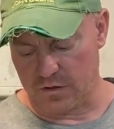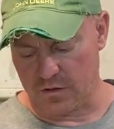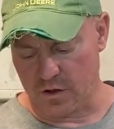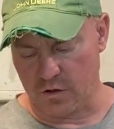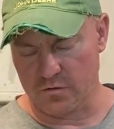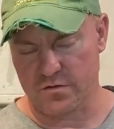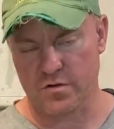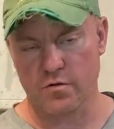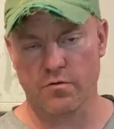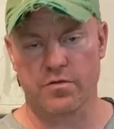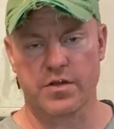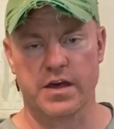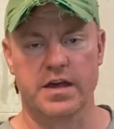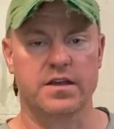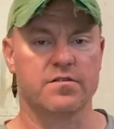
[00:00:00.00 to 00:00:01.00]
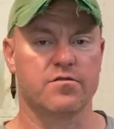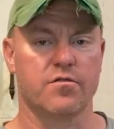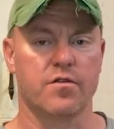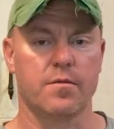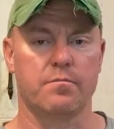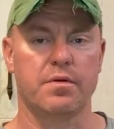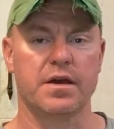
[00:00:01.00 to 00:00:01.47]
those two things are
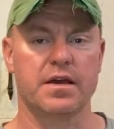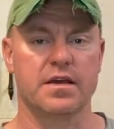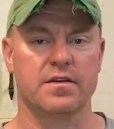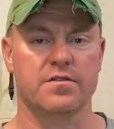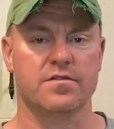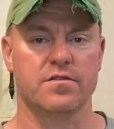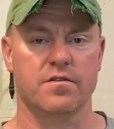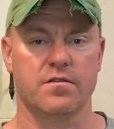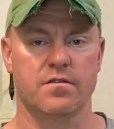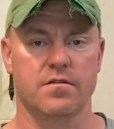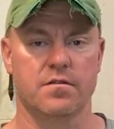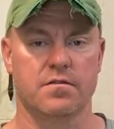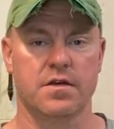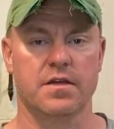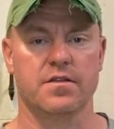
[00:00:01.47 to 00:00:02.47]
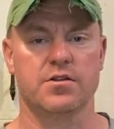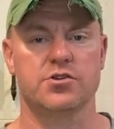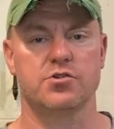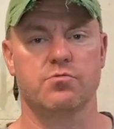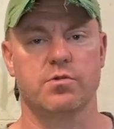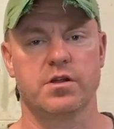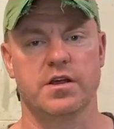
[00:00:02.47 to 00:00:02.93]
the biggest thing that
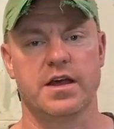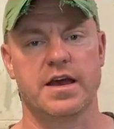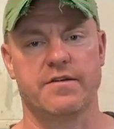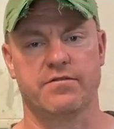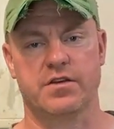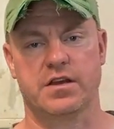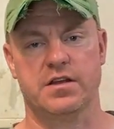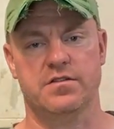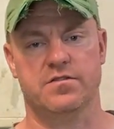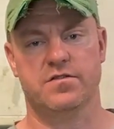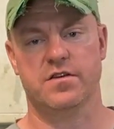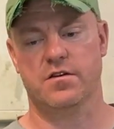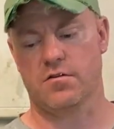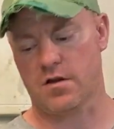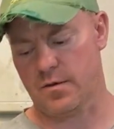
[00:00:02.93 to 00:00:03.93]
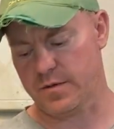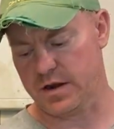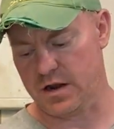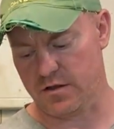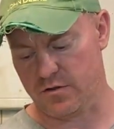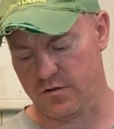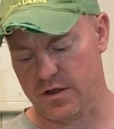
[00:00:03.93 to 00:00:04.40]
you really have to consider. I mean,
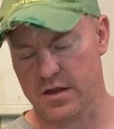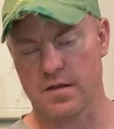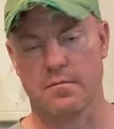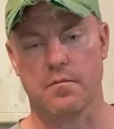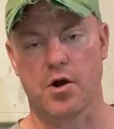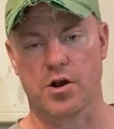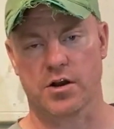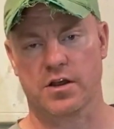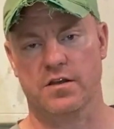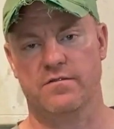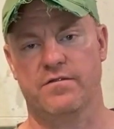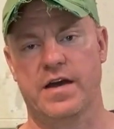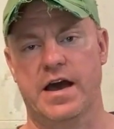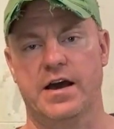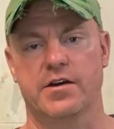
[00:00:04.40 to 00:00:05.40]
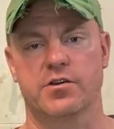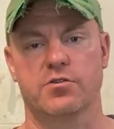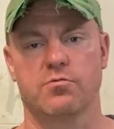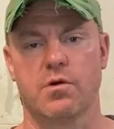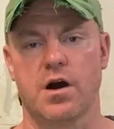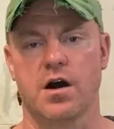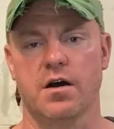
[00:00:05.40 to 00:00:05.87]
other than the market
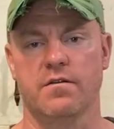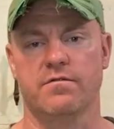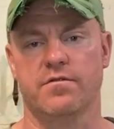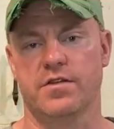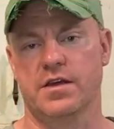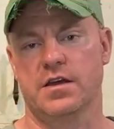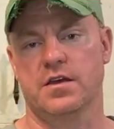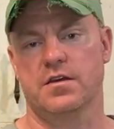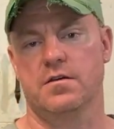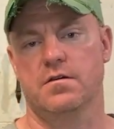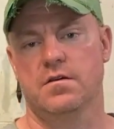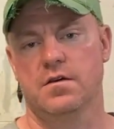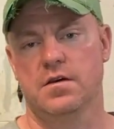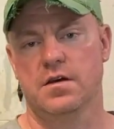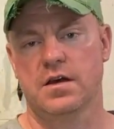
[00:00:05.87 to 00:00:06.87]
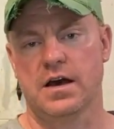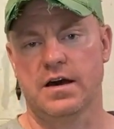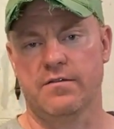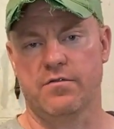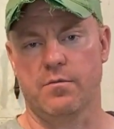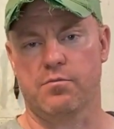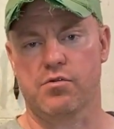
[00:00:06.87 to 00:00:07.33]
value of the
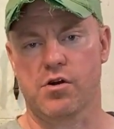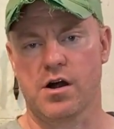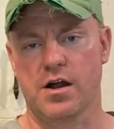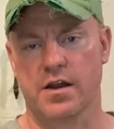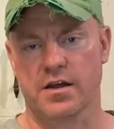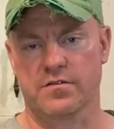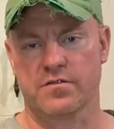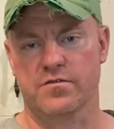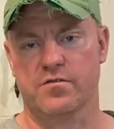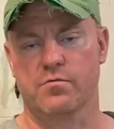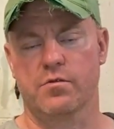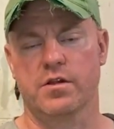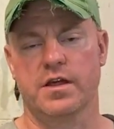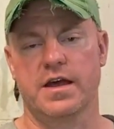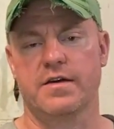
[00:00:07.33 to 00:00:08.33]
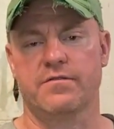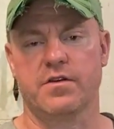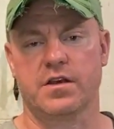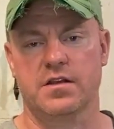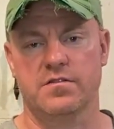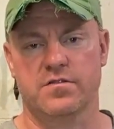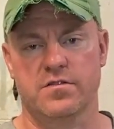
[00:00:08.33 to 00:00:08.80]
product, is you really have to
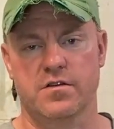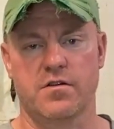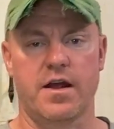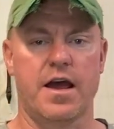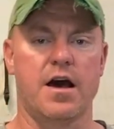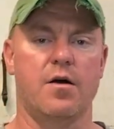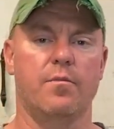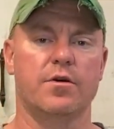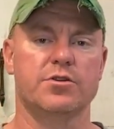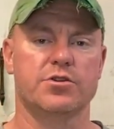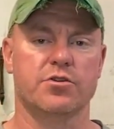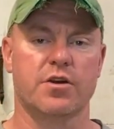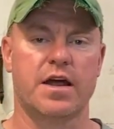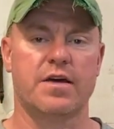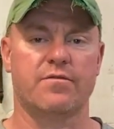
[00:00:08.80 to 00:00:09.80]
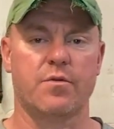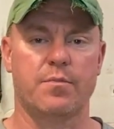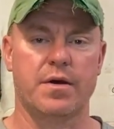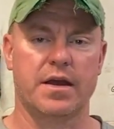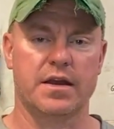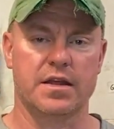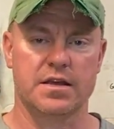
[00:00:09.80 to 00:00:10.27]
consider how much you're going to have to
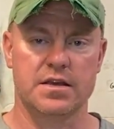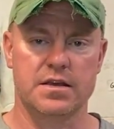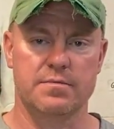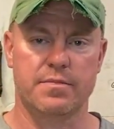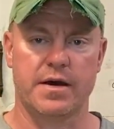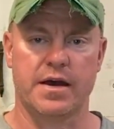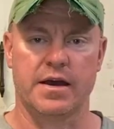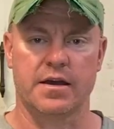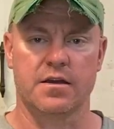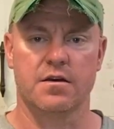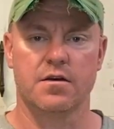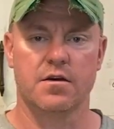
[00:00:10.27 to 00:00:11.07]
pay to eBay,